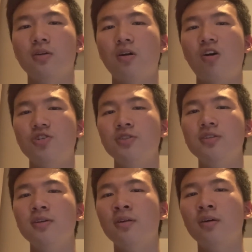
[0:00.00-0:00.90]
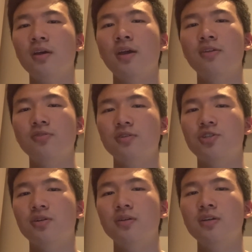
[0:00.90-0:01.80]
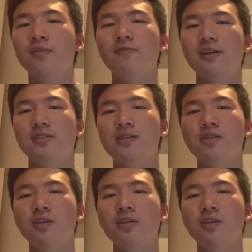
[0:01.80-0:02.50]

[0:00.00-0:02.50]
Argentina and Chile invested